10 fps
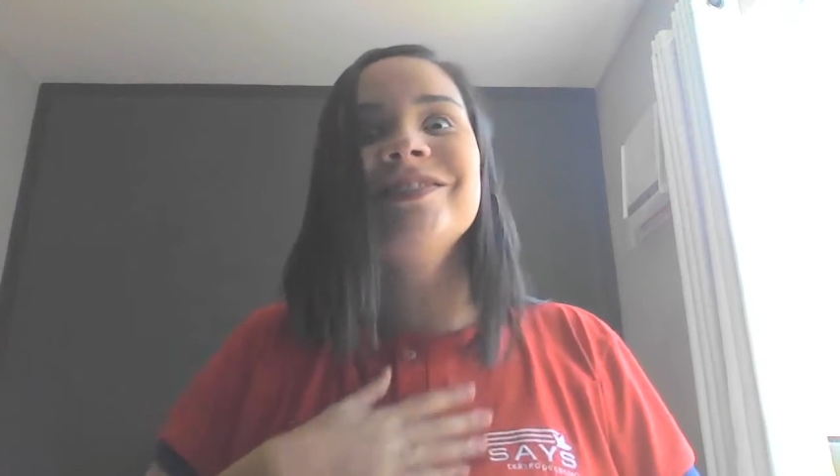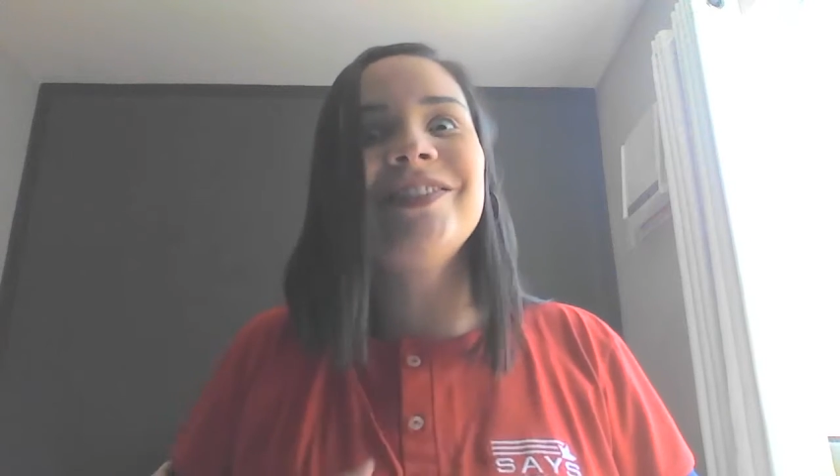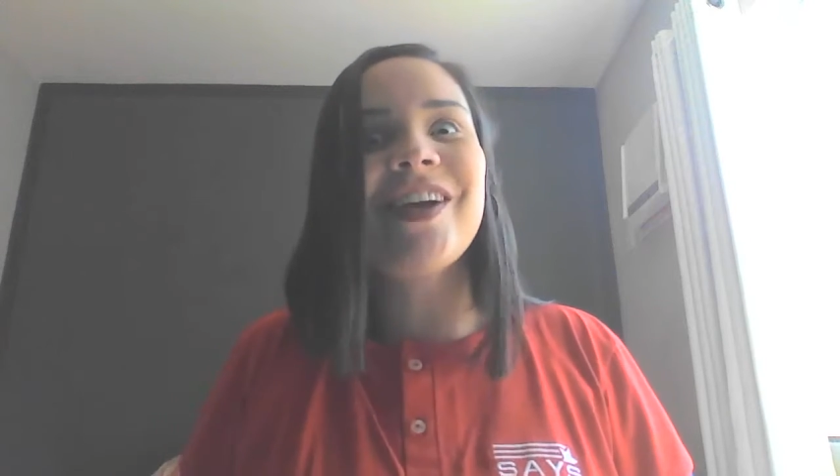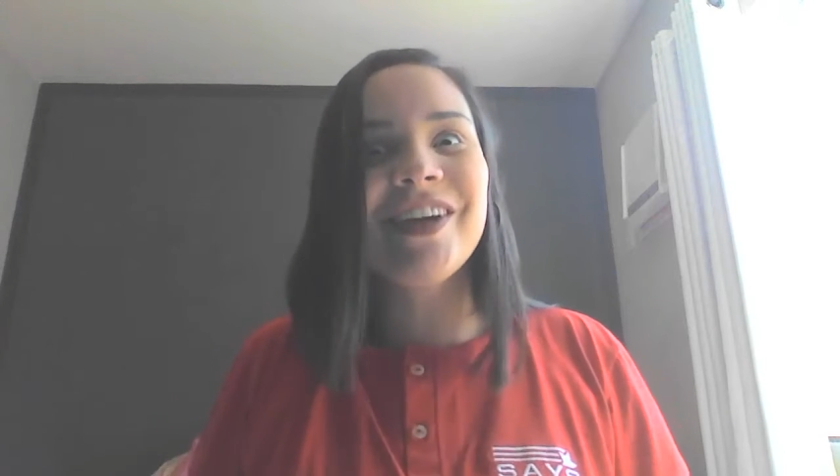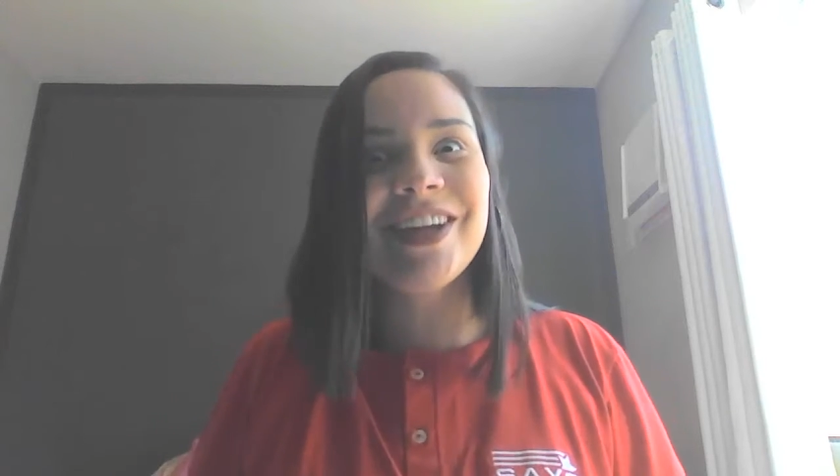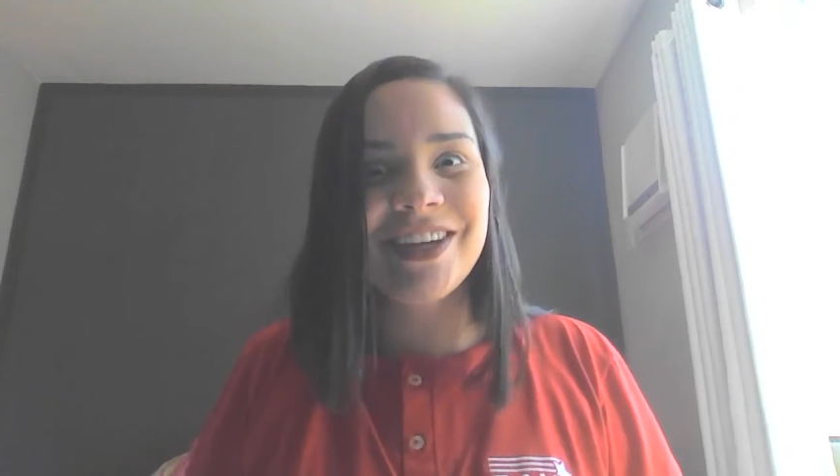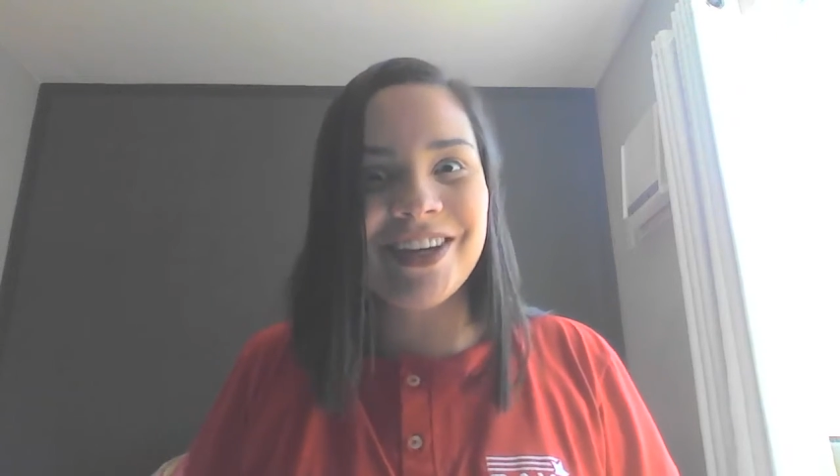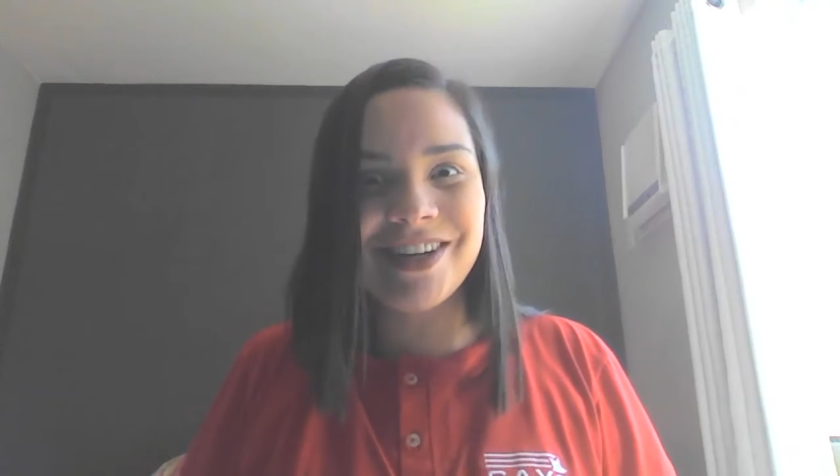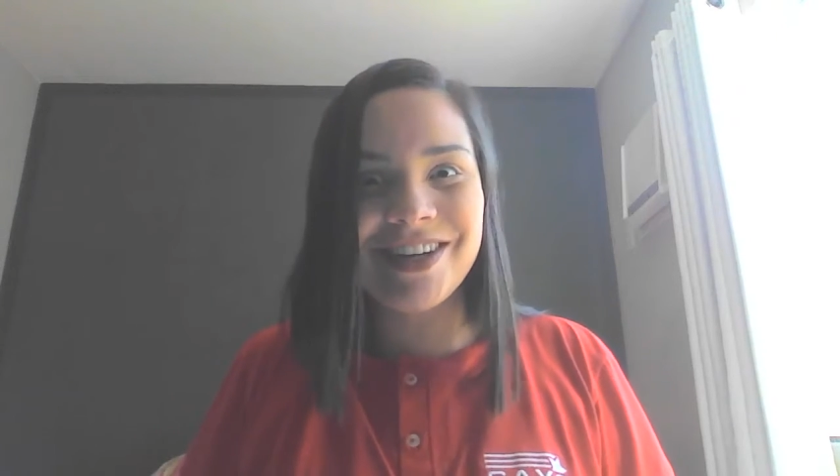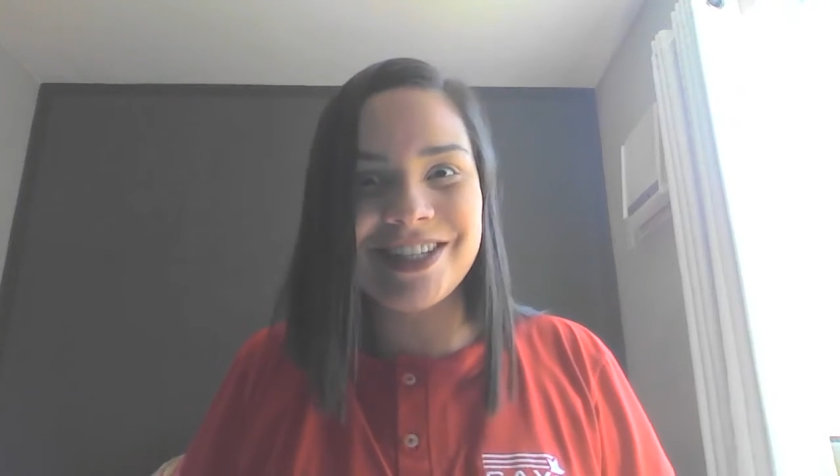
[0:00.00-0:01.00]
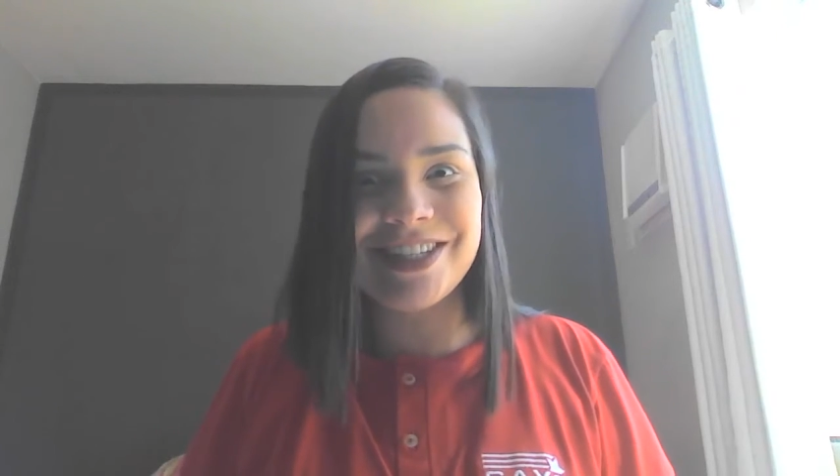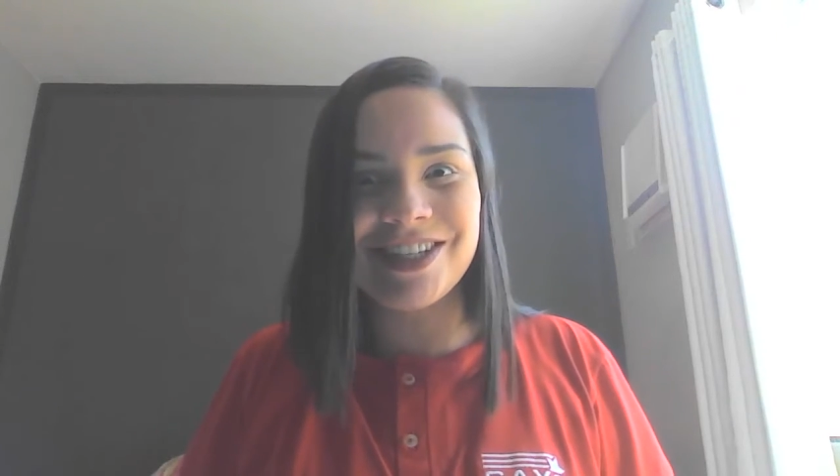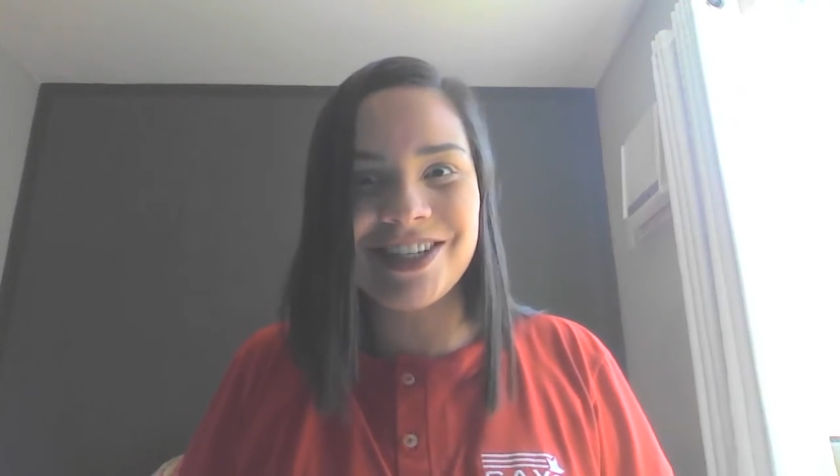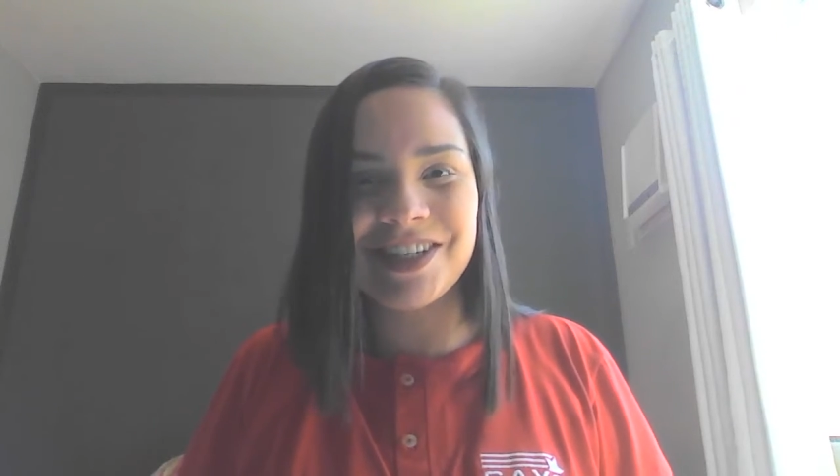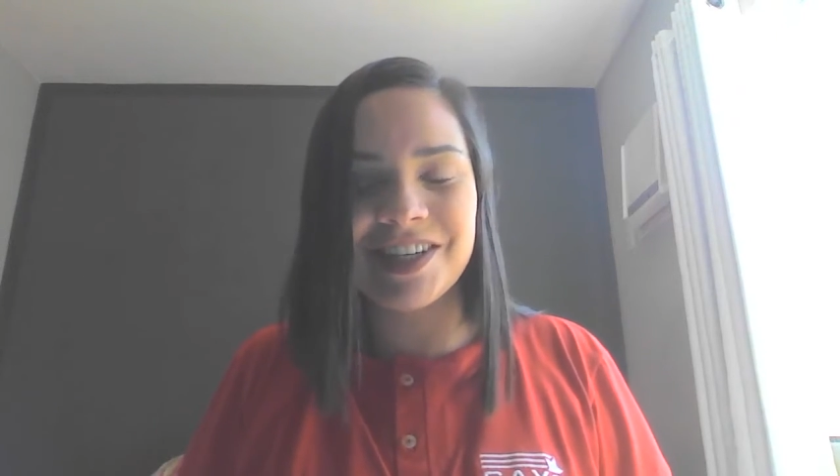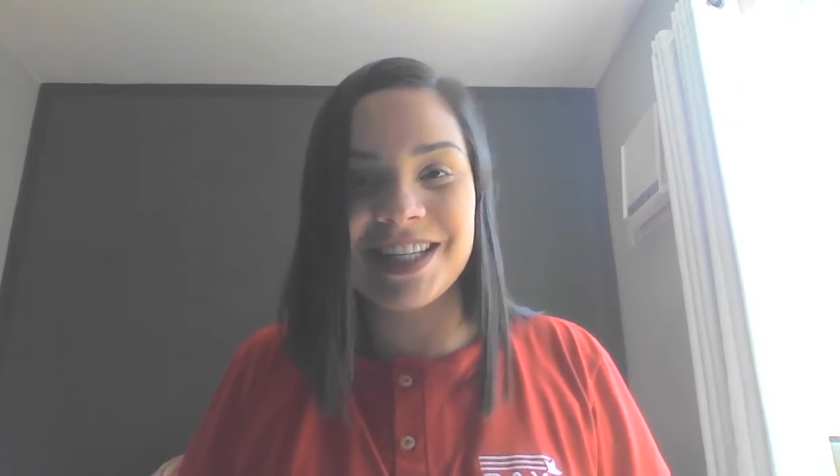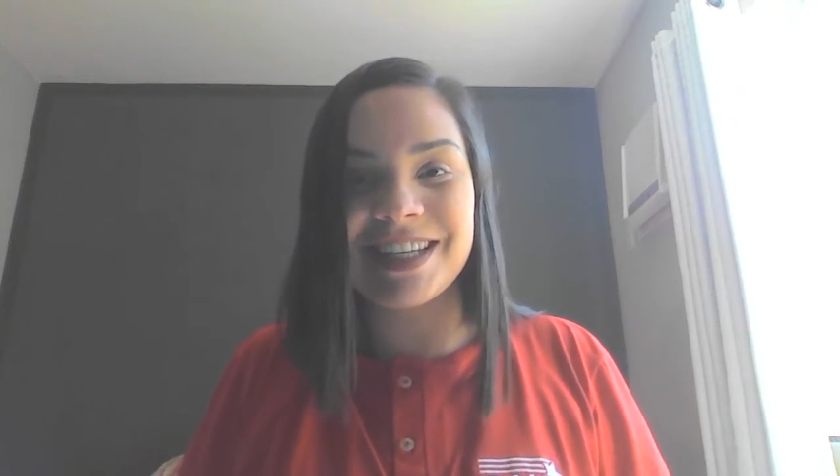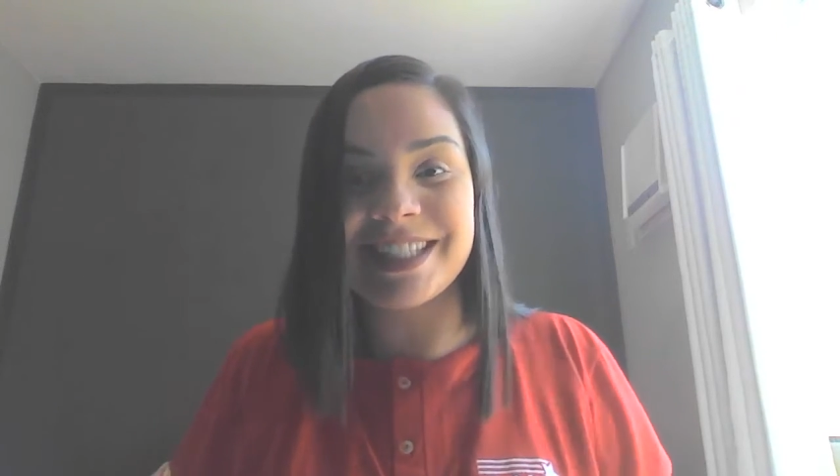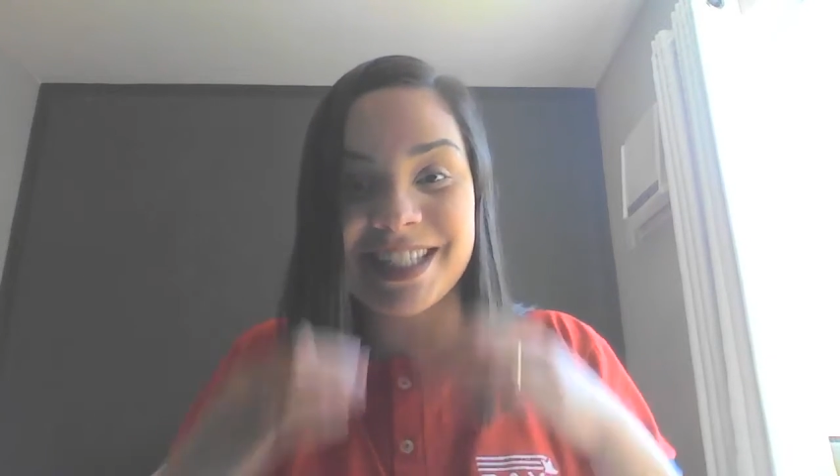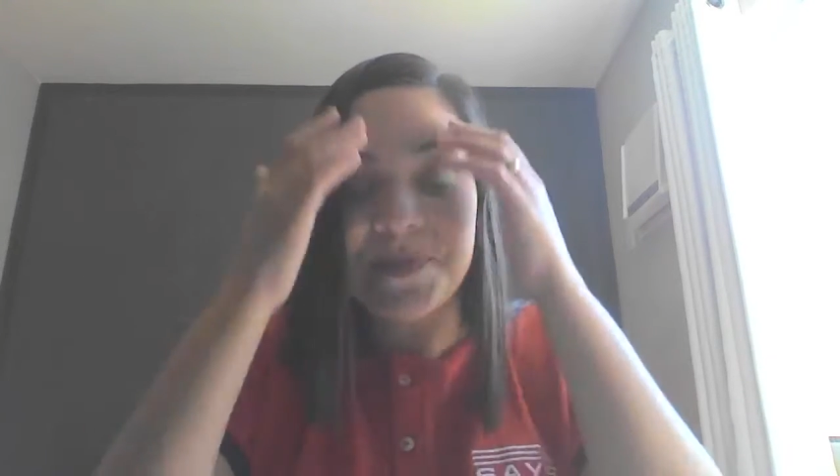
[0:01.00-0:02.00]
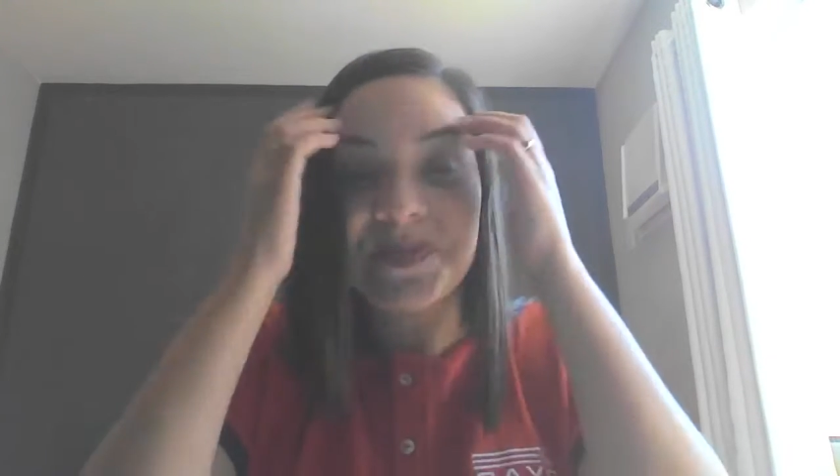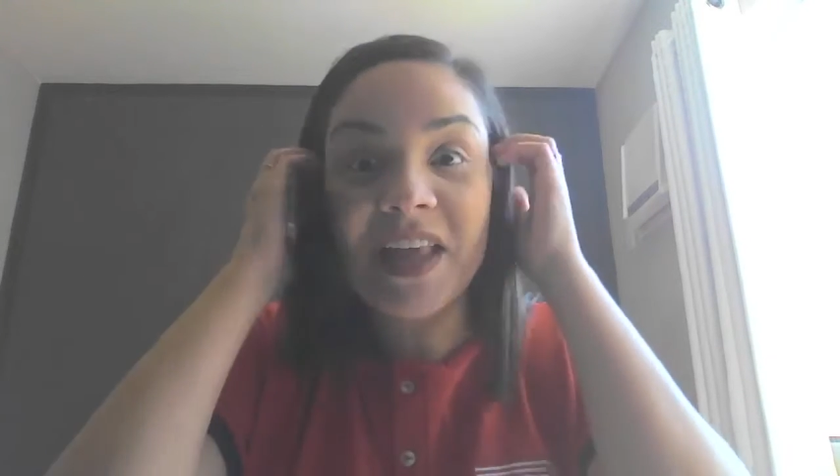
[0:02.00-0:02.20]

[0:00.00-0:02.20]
Very good, students.